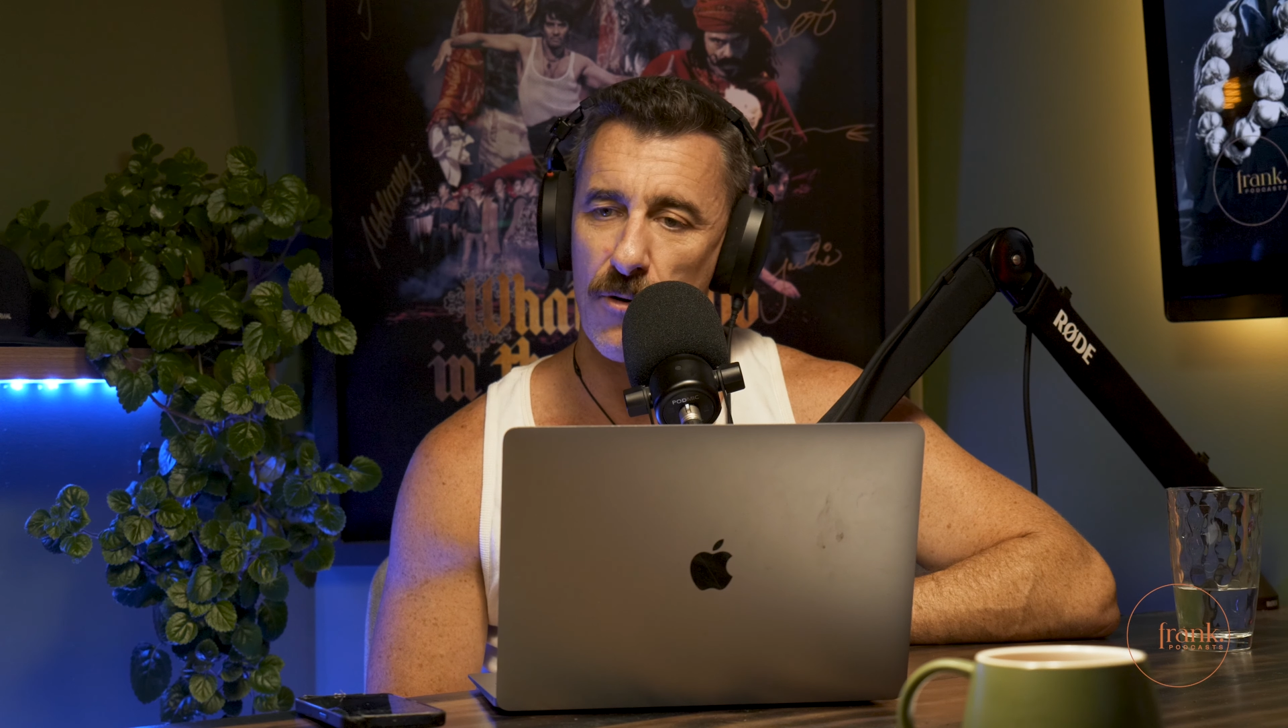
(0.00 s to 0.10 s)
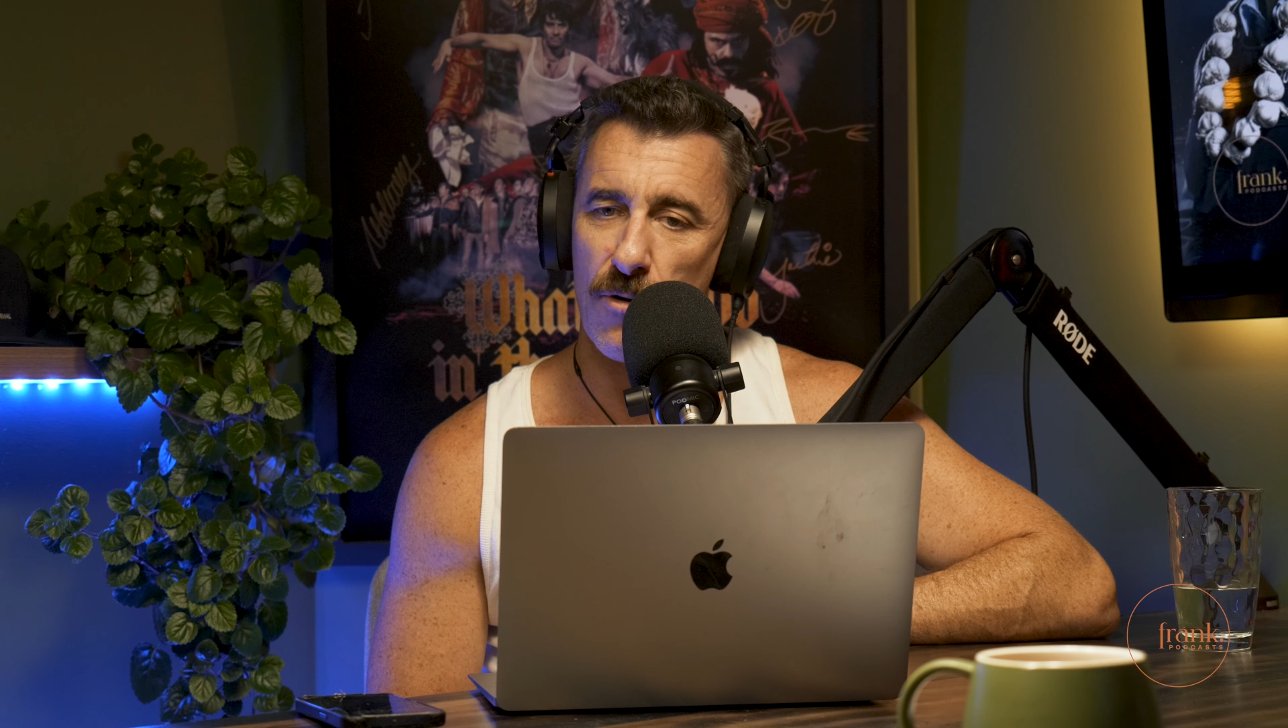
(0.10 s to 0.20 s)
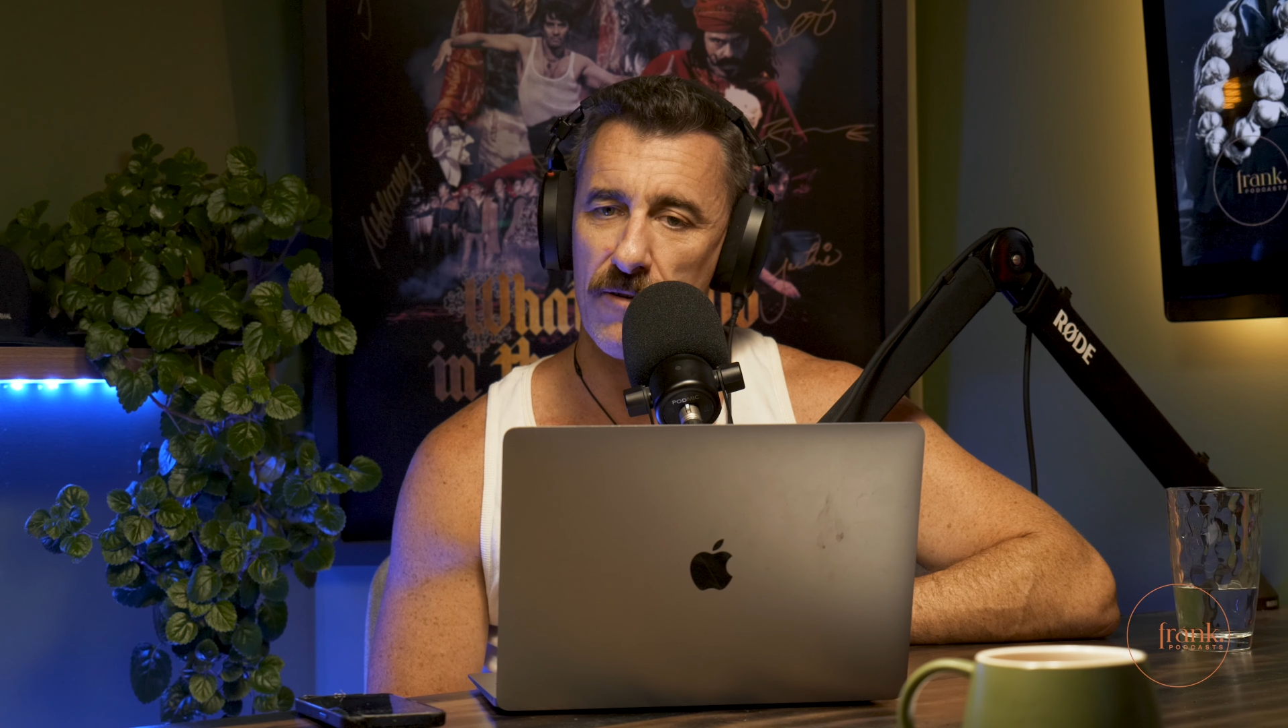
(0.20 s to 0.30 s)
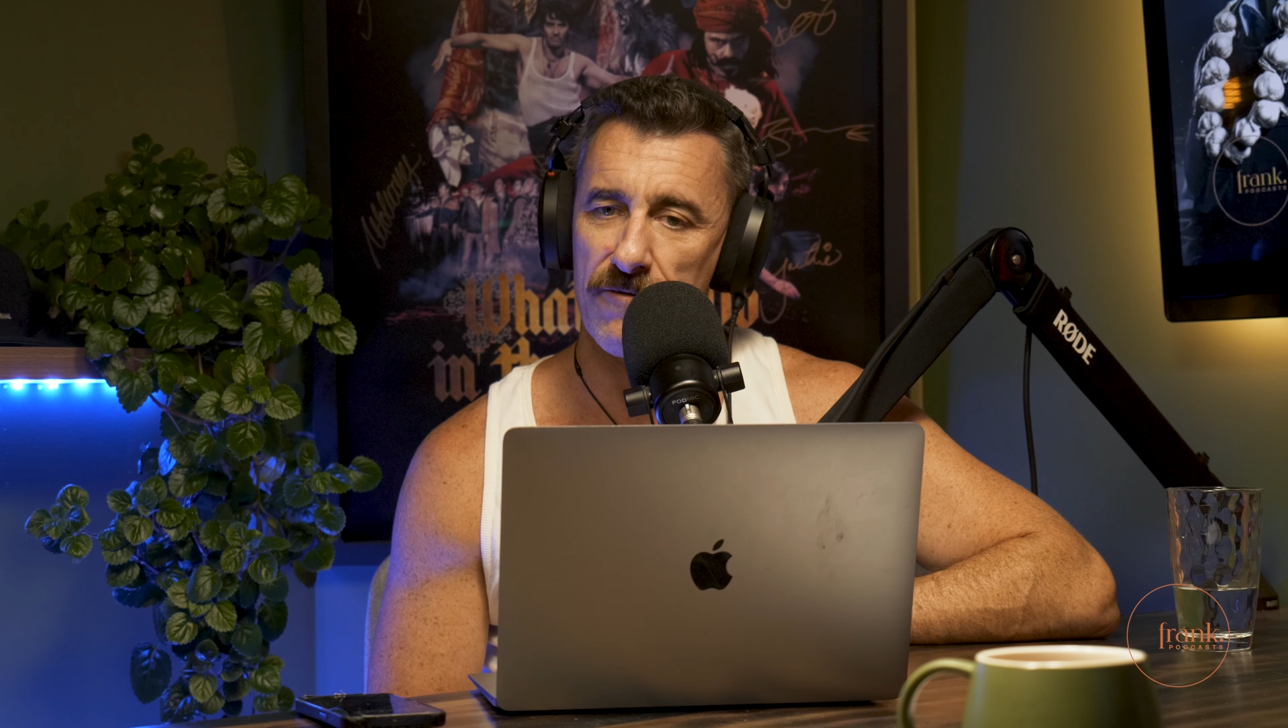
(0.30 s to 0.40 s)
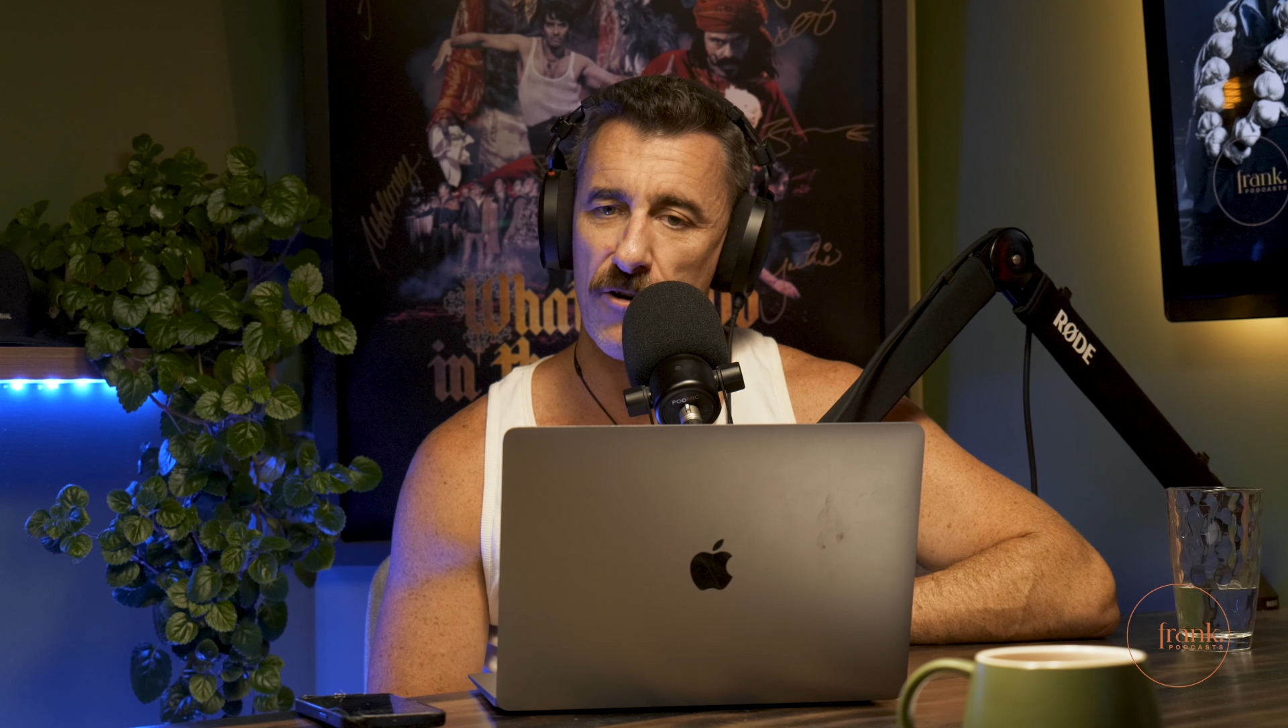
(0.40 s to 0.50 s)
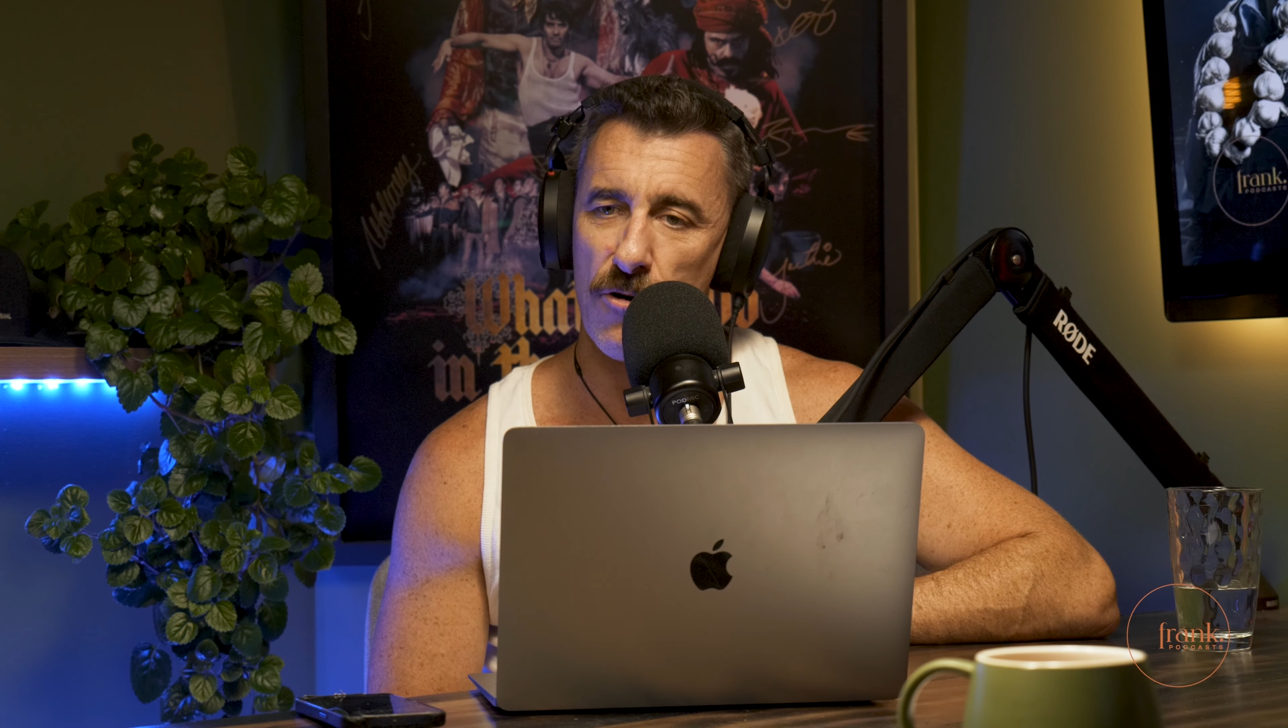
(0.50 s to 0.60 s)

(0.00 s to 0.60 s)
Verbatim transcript: the Auckland